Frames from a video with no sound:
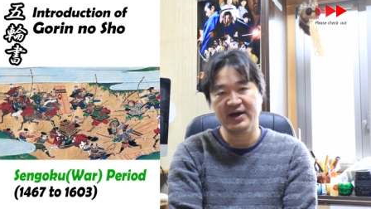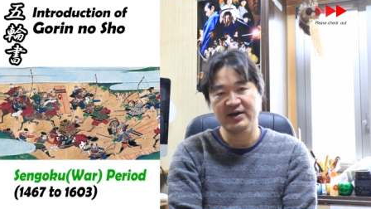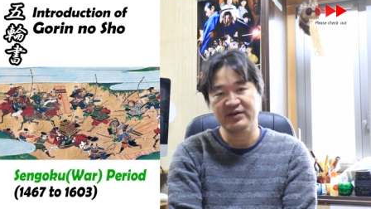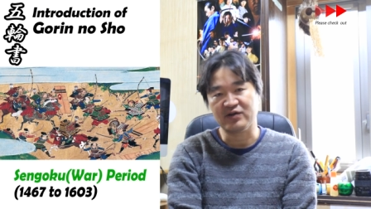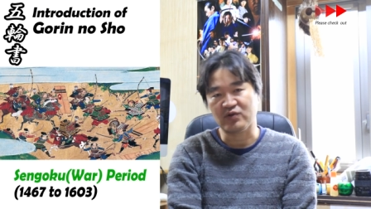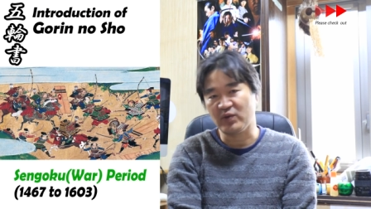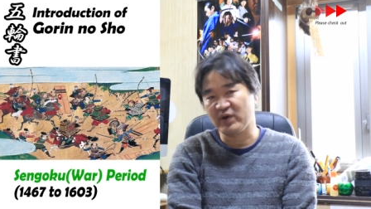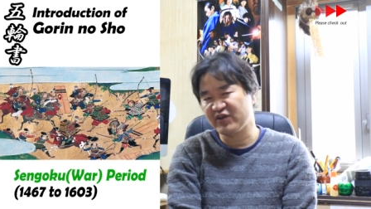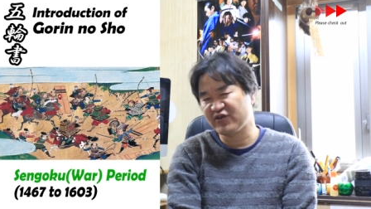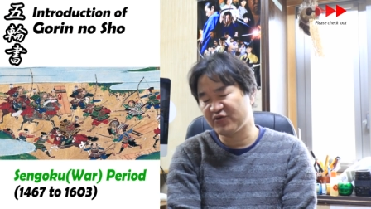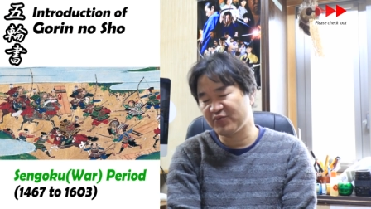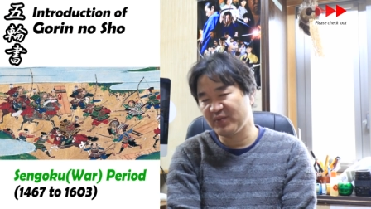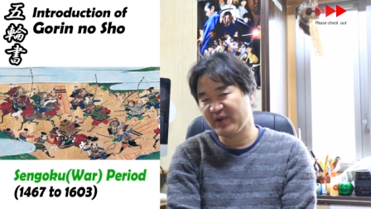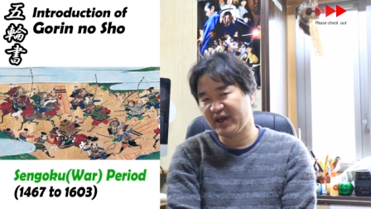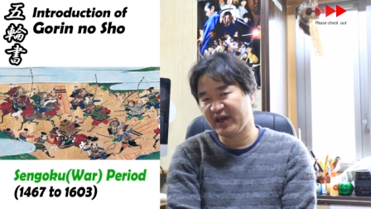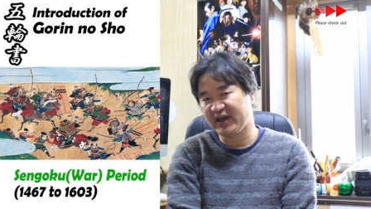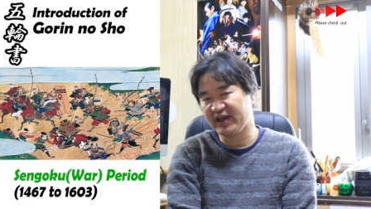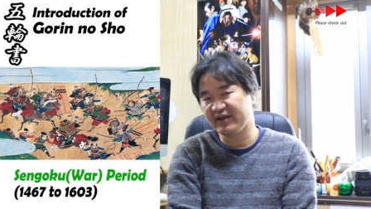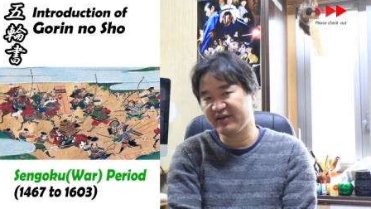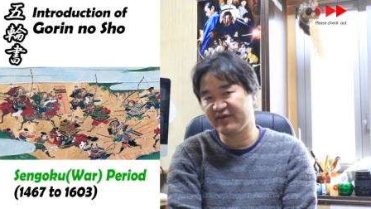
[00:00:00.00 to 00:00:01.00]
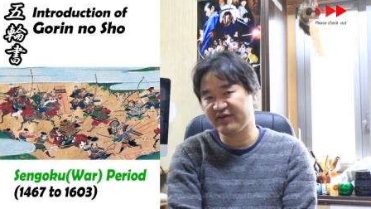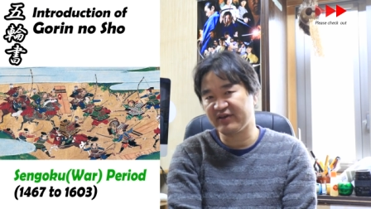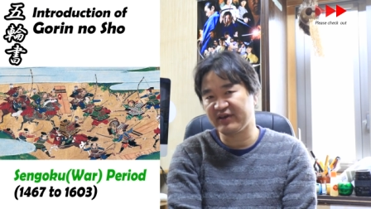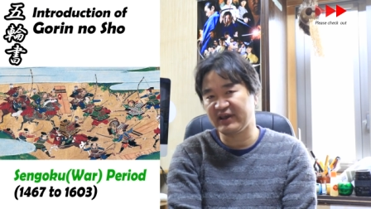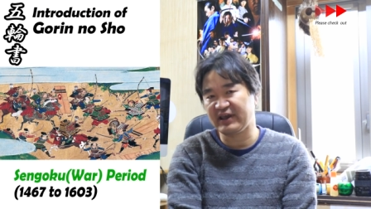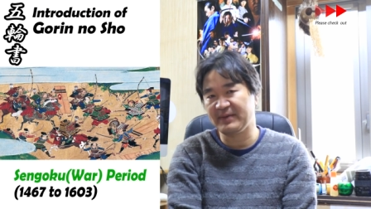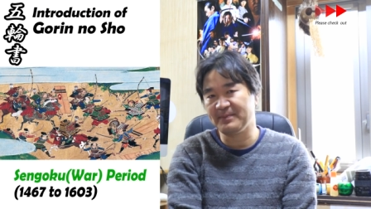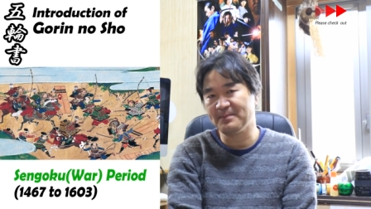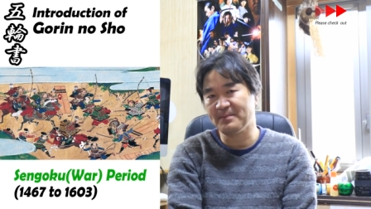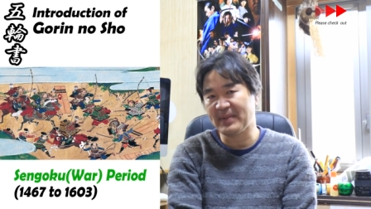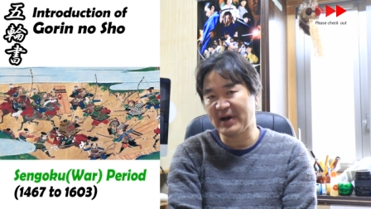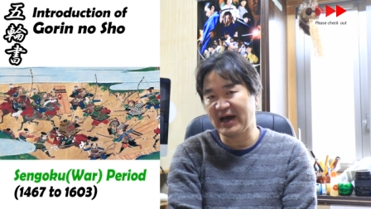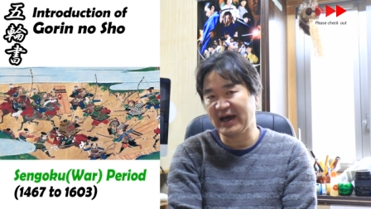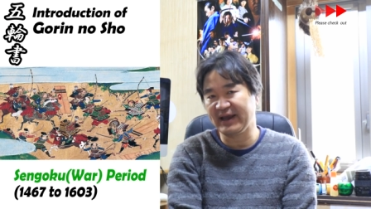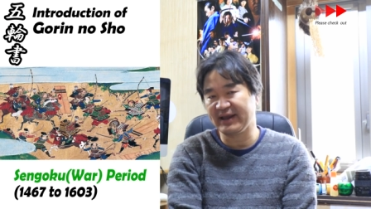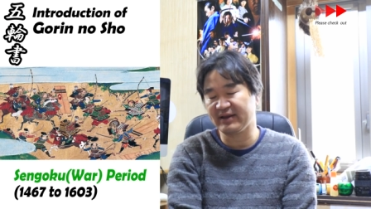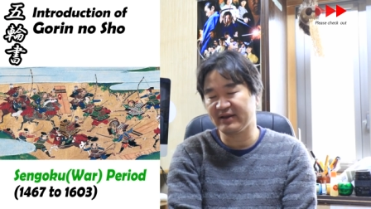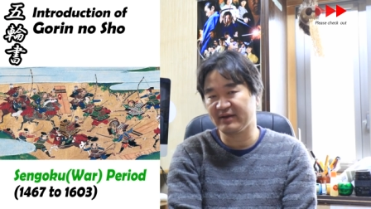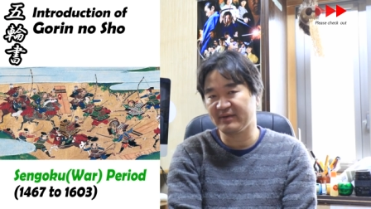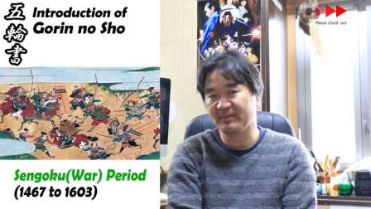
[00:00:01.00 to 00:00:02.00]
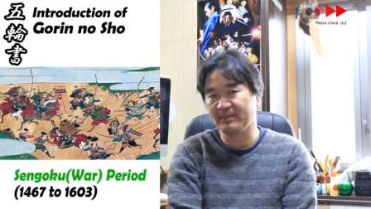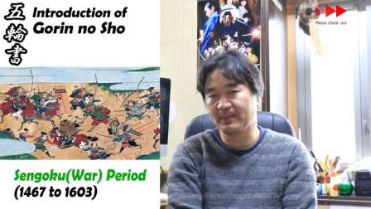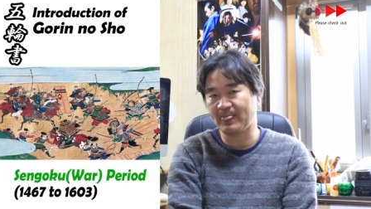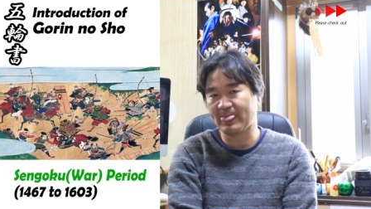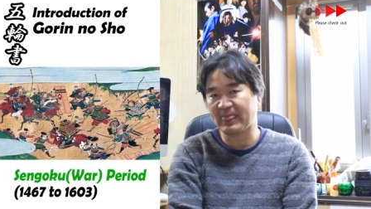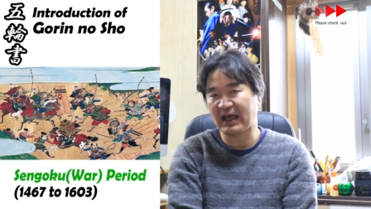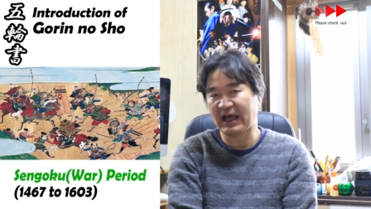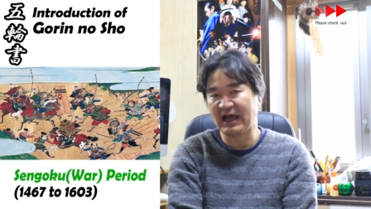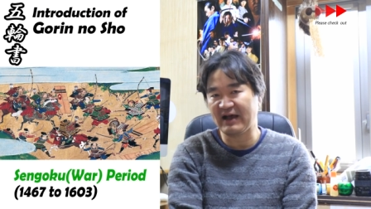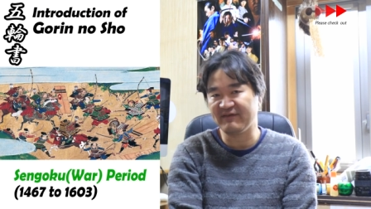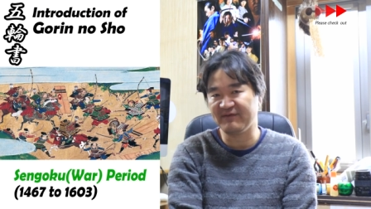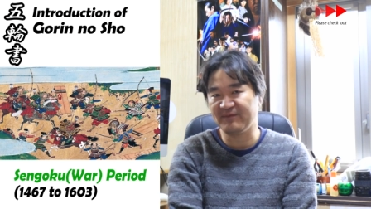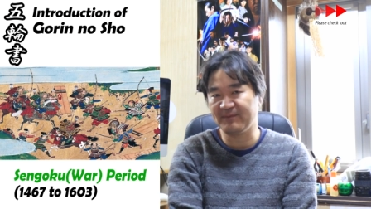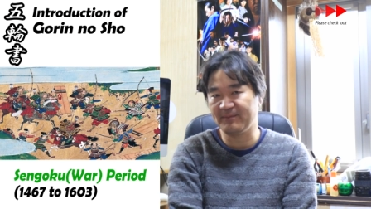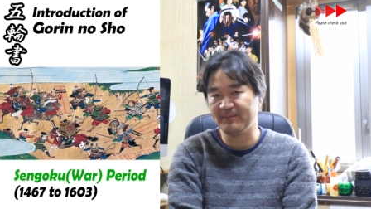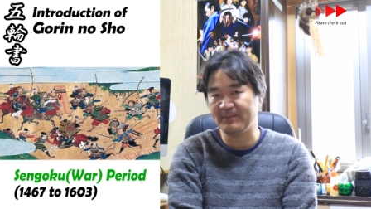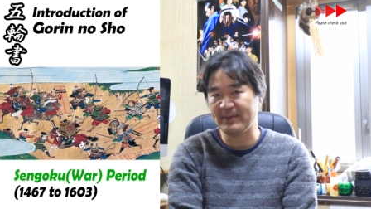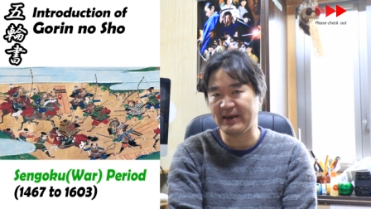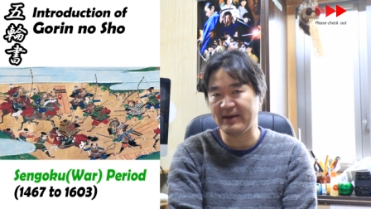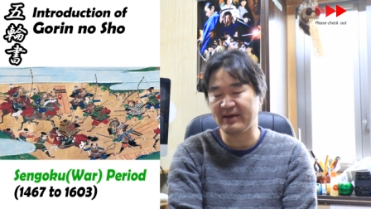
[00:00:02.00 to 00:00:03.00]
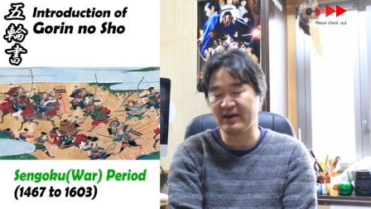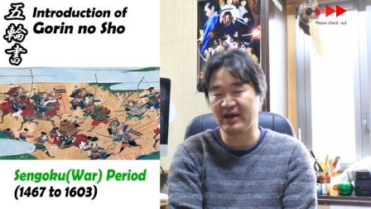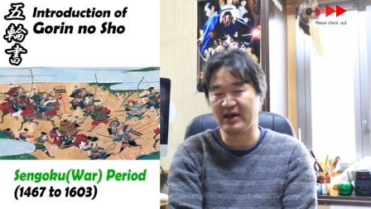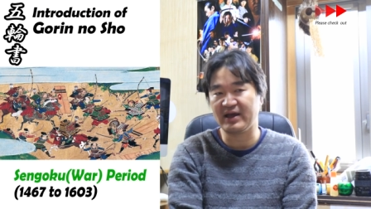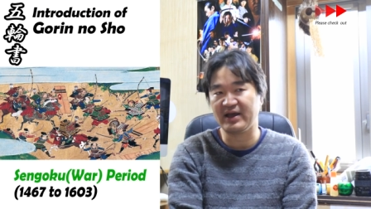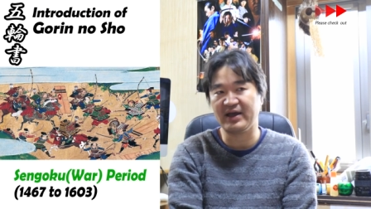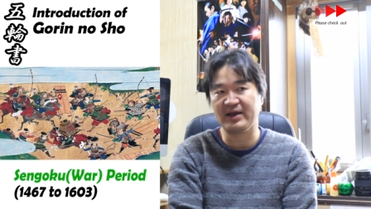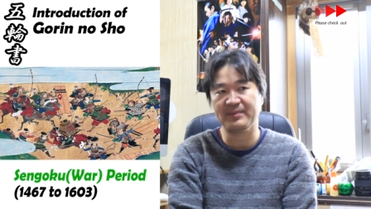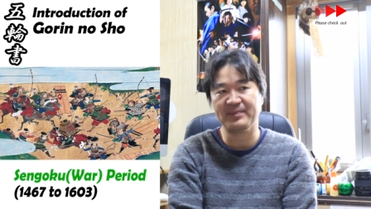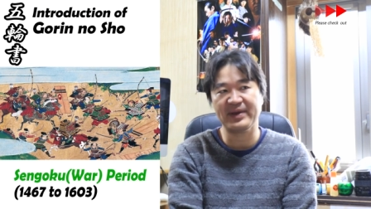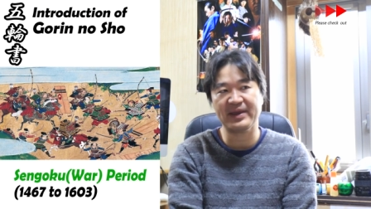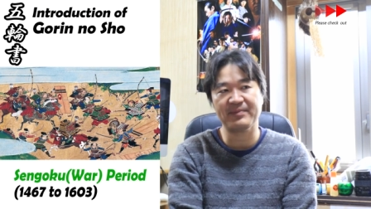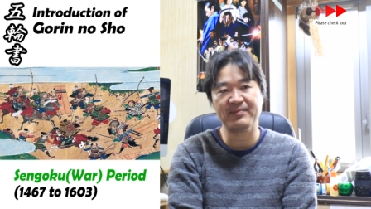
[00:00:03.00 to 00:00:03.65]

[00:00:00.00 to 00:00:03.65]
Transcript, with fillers: so which means he might have been uh,